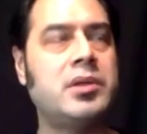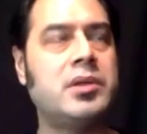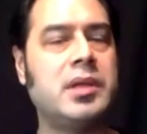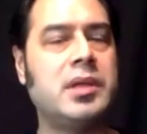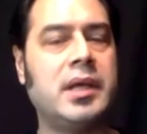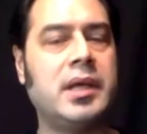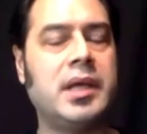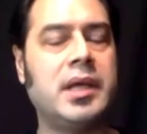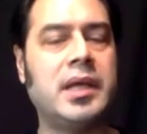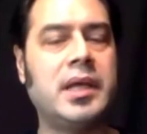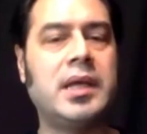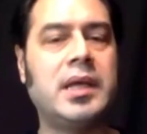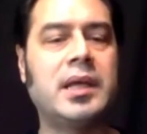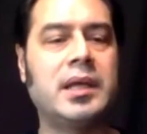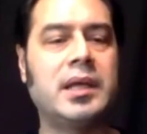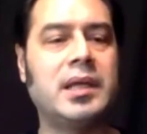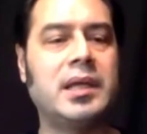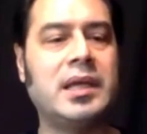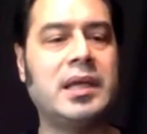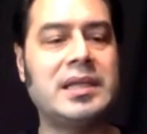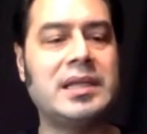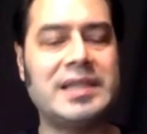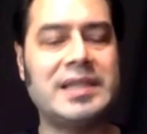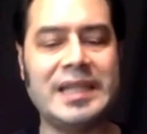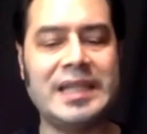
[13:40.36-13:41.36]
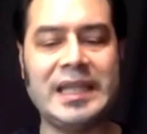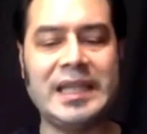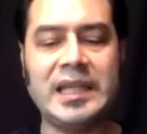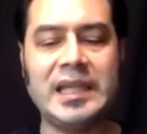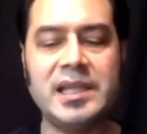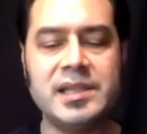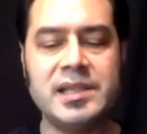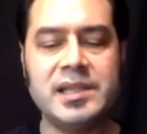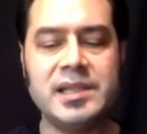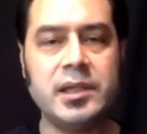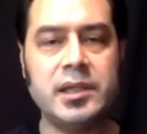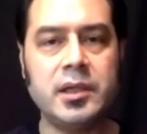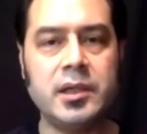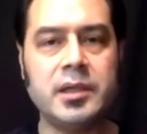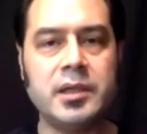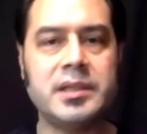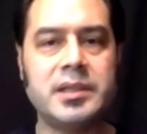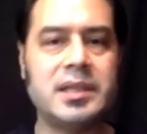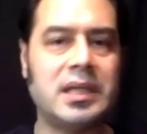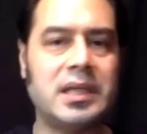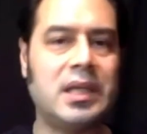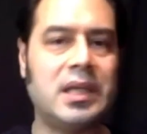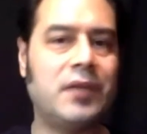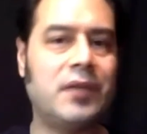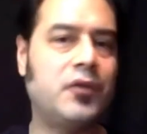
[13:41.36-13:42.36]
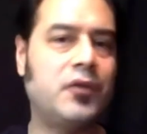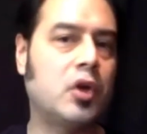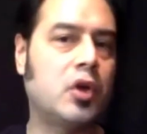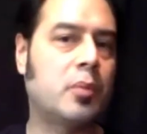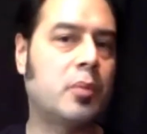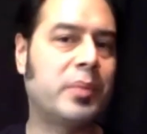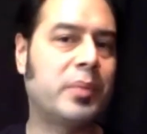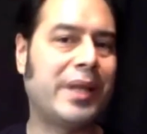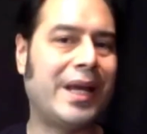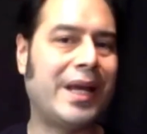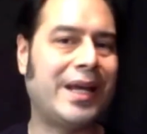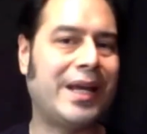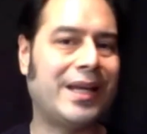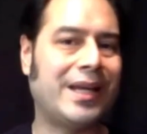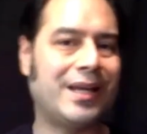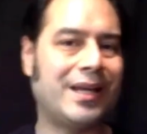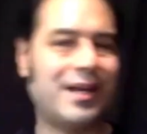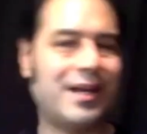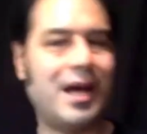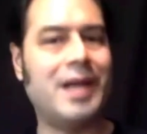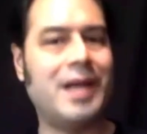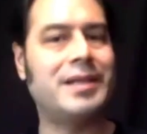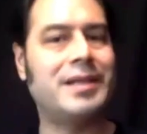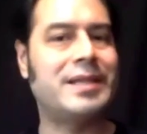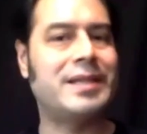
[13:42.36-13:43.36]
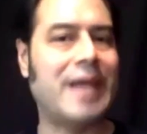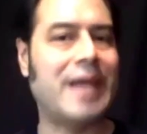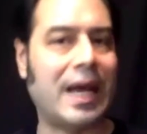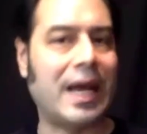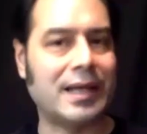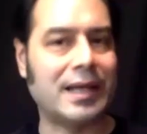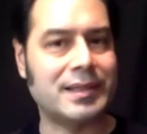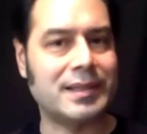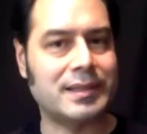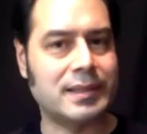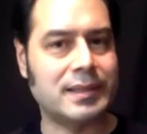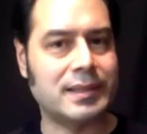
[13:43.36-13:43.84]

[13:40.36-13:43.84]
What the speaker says: it is easier to give your playing context,